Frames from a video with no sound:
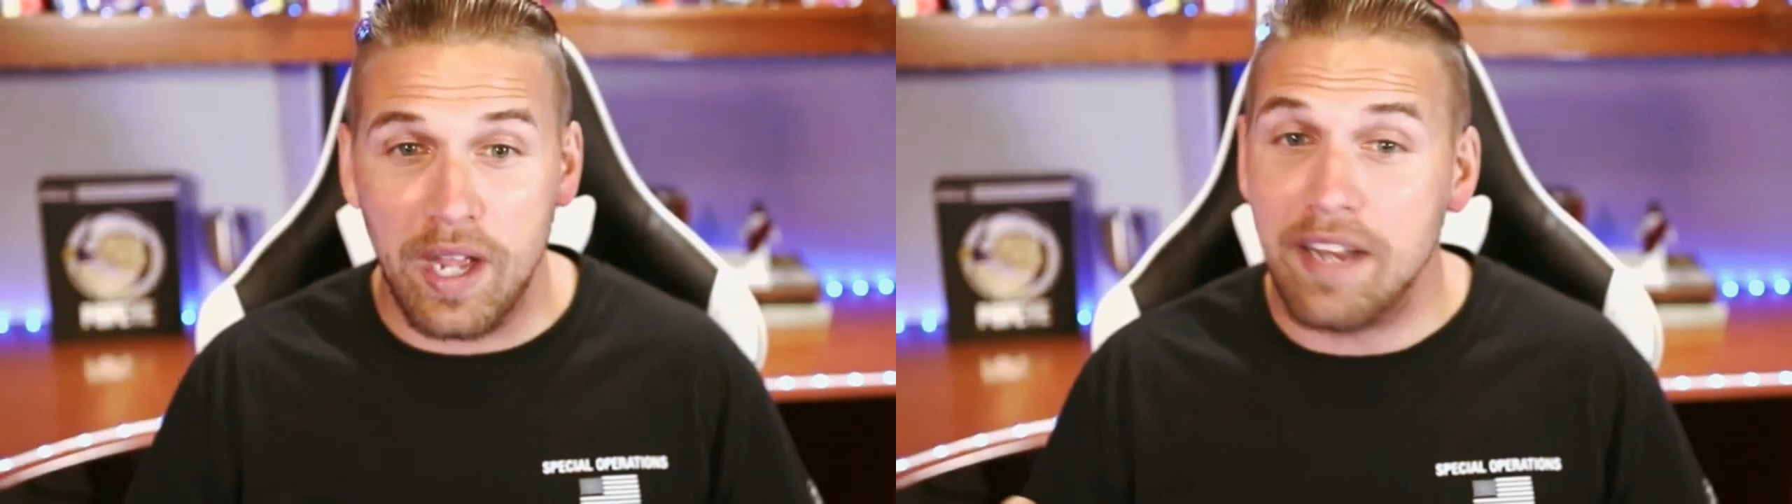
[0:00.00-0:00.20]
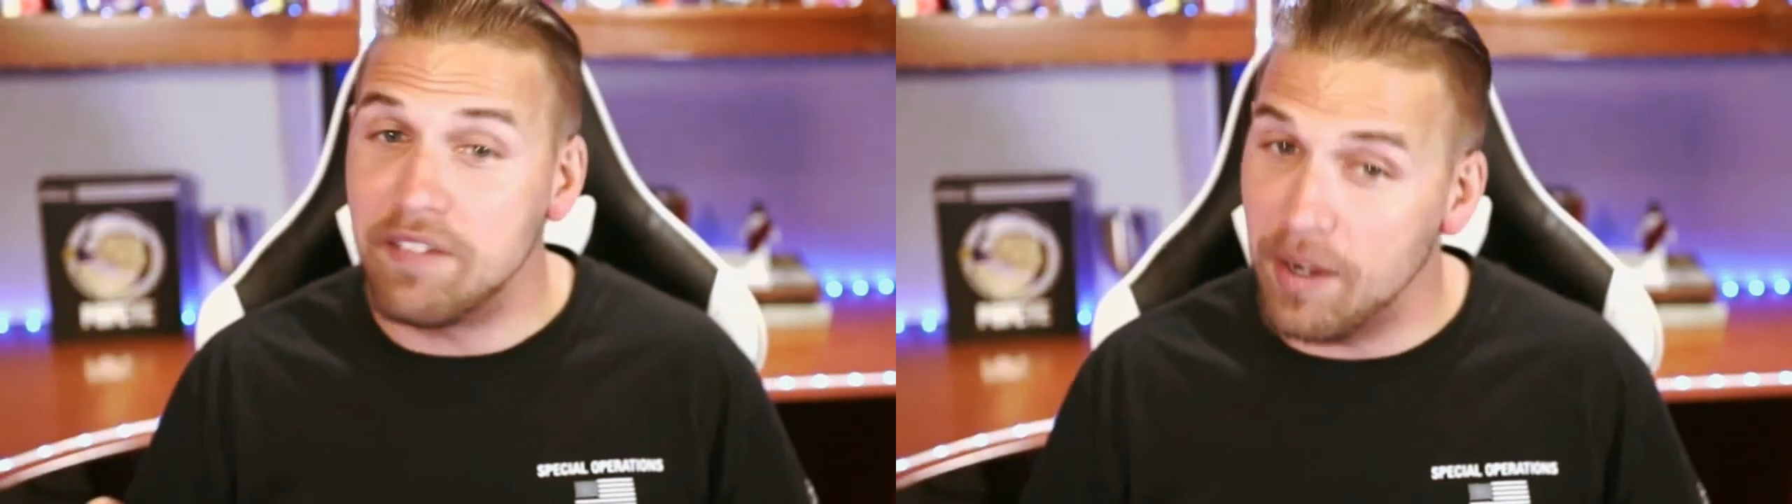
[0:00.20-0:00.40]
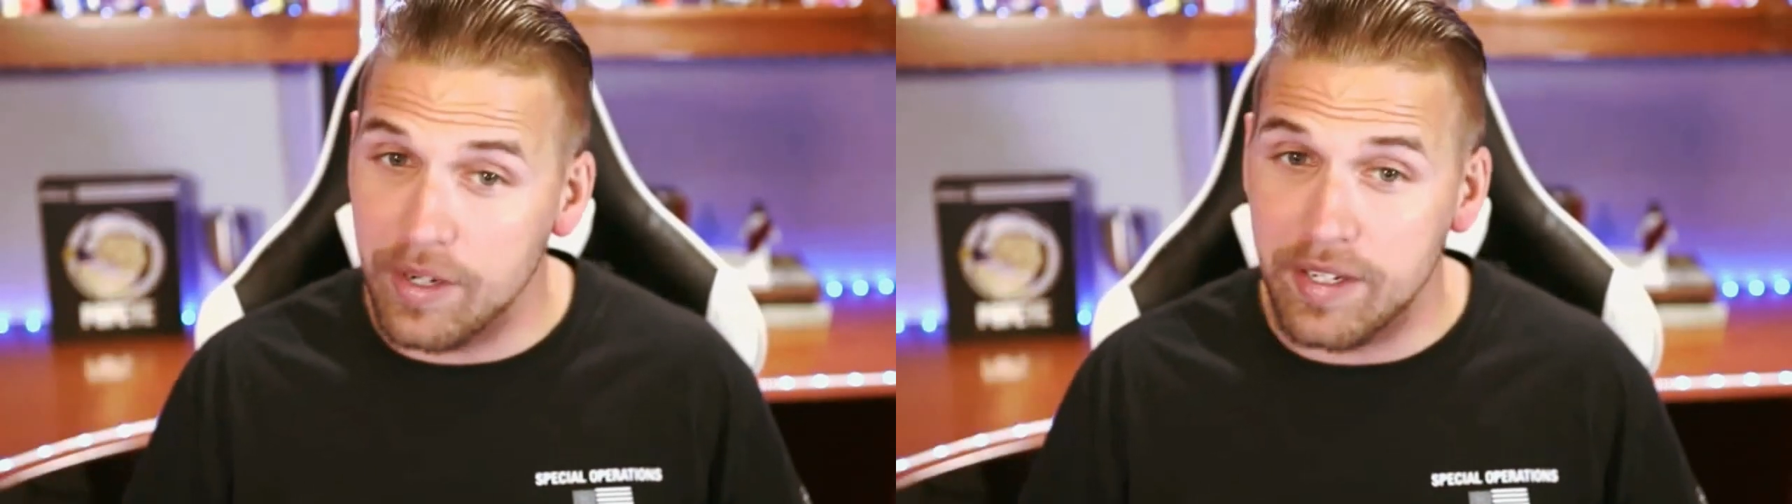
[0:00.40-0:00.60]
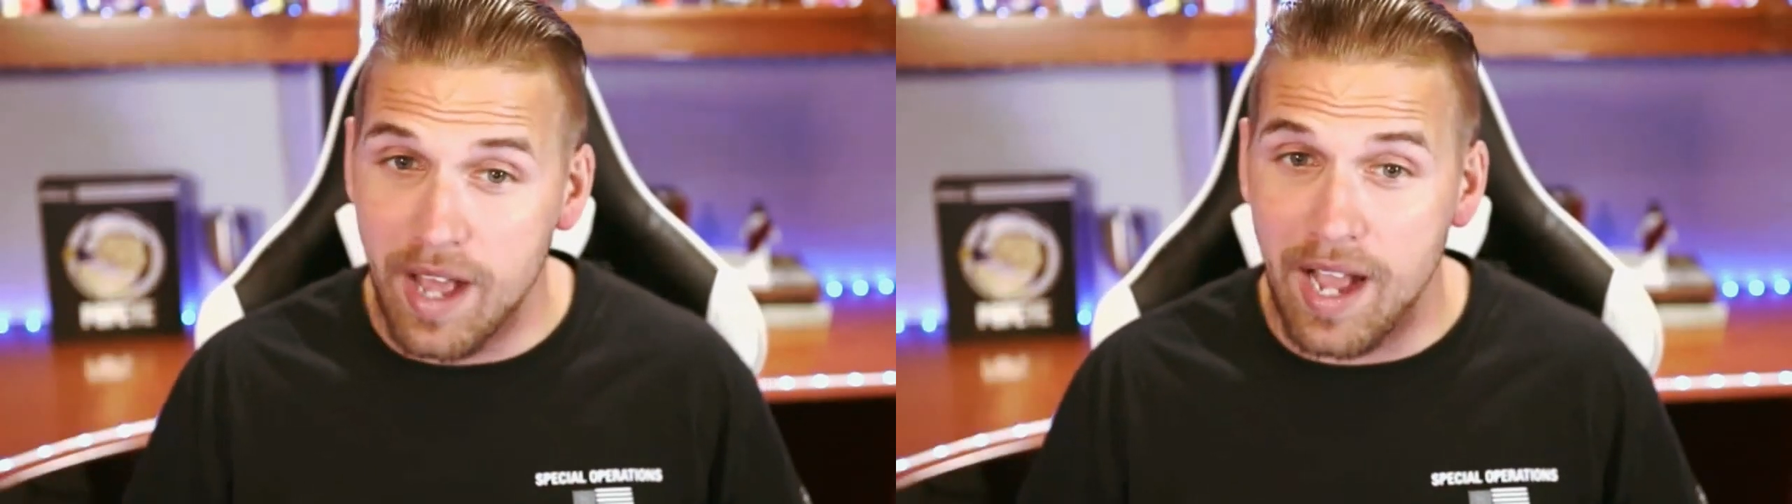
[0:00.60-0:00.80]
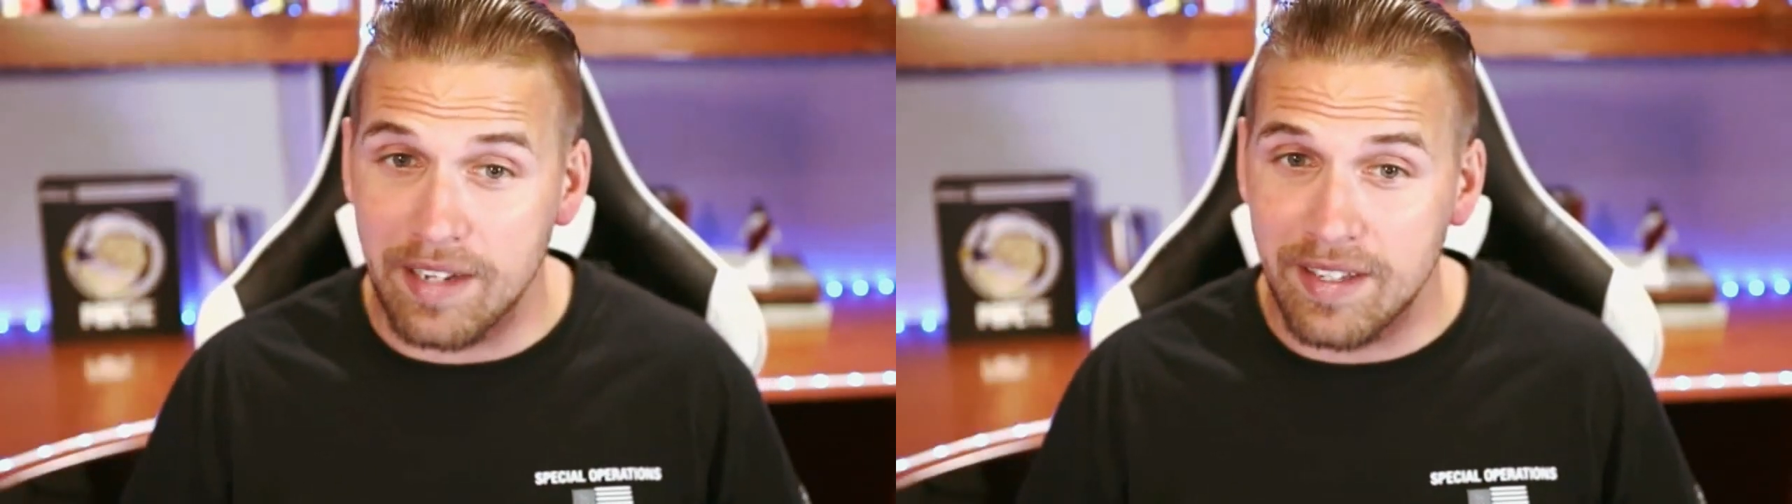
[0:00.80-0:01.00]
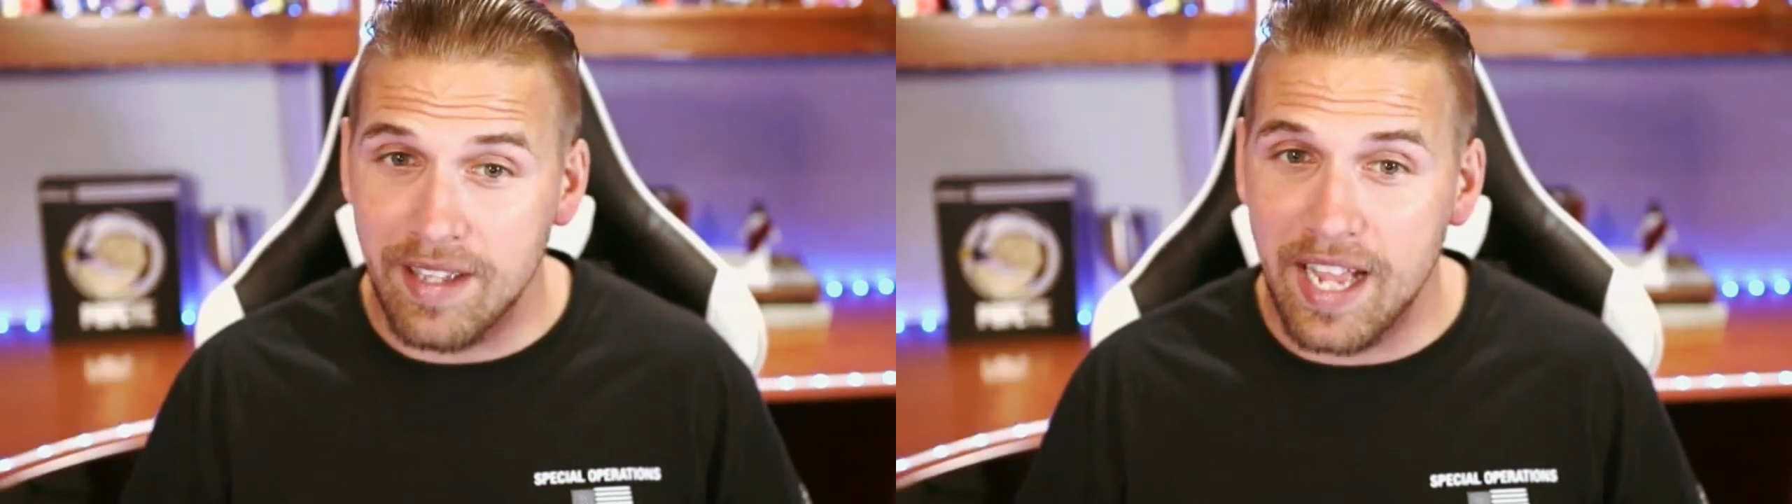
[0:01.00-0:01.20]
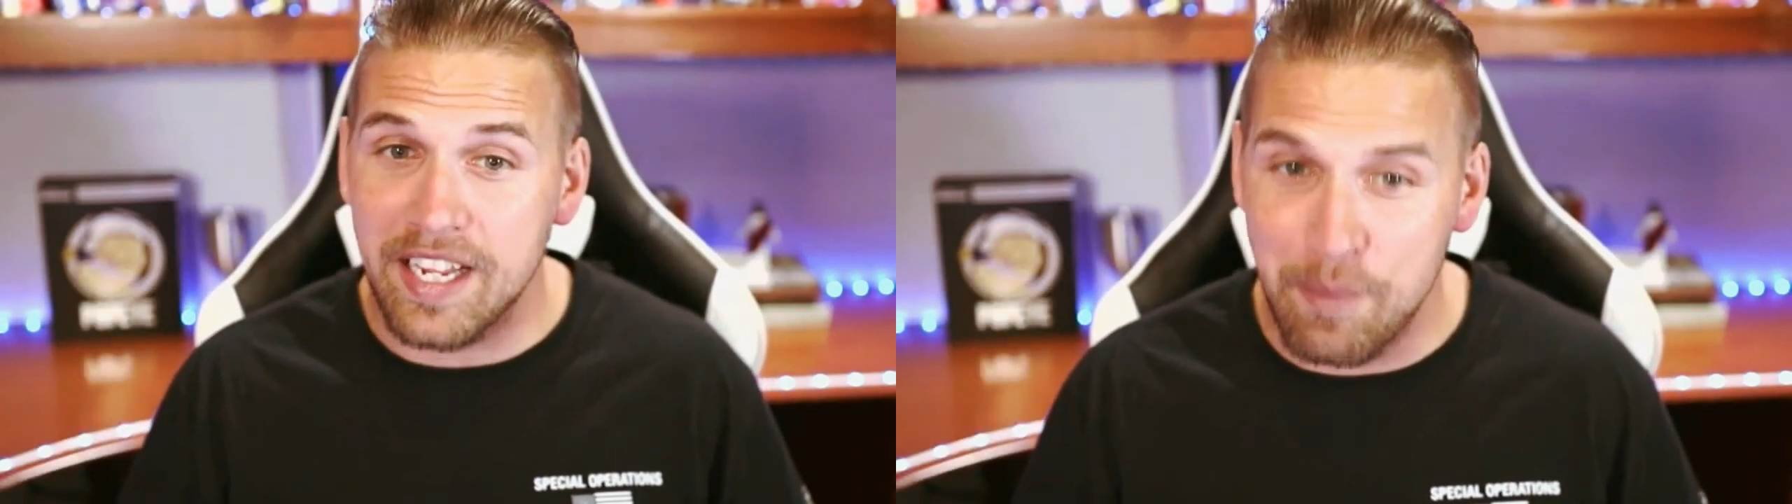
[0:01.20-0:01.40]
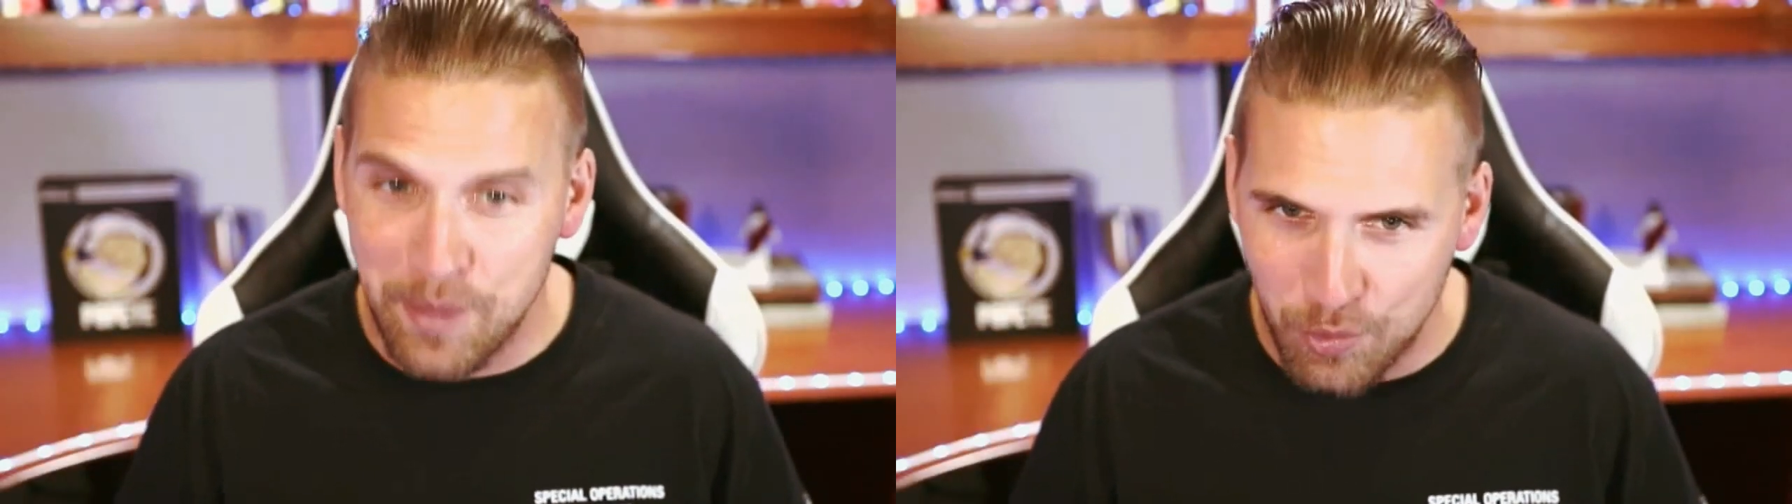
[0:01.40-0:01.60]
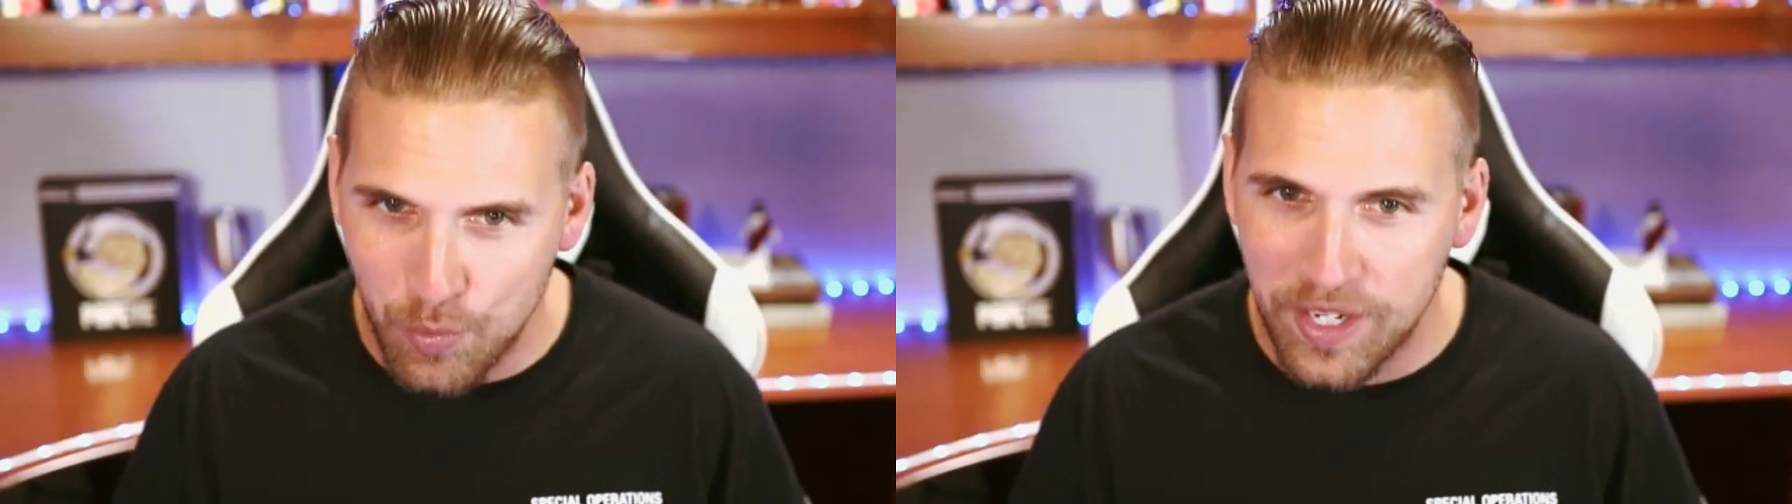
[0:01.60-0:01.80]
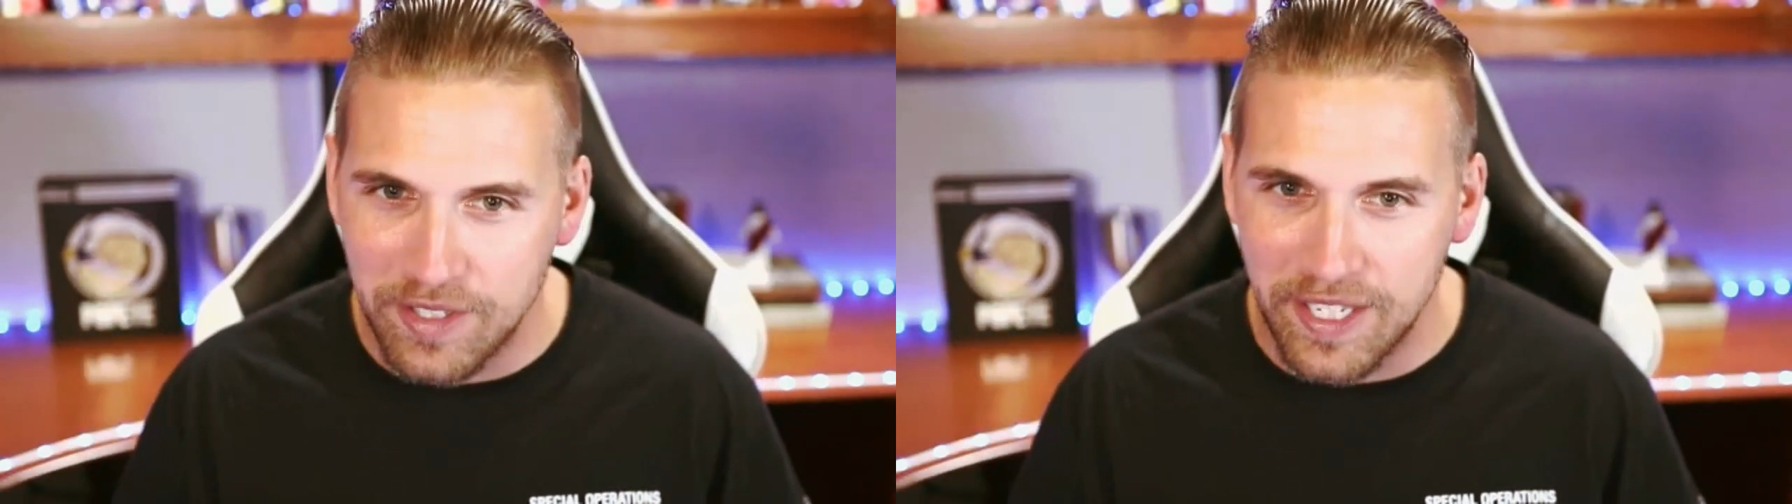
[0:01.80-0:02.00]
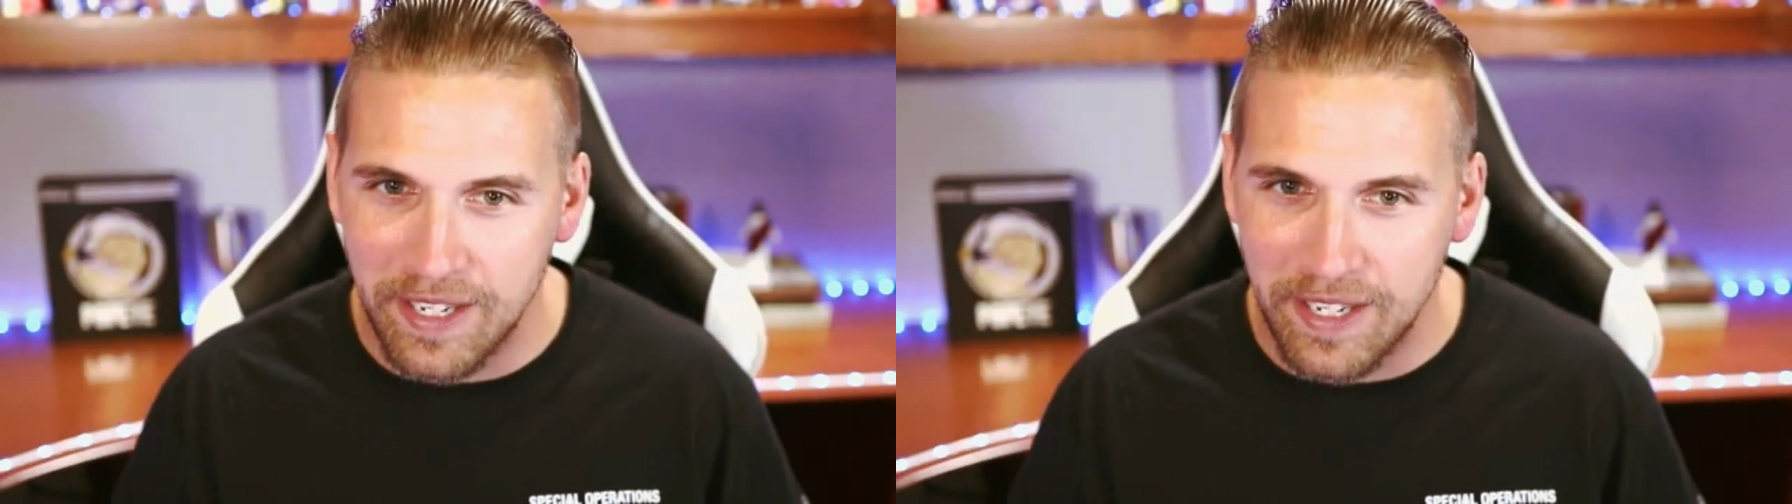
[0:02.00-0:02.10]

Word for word: I tarry not. I cometh quickly.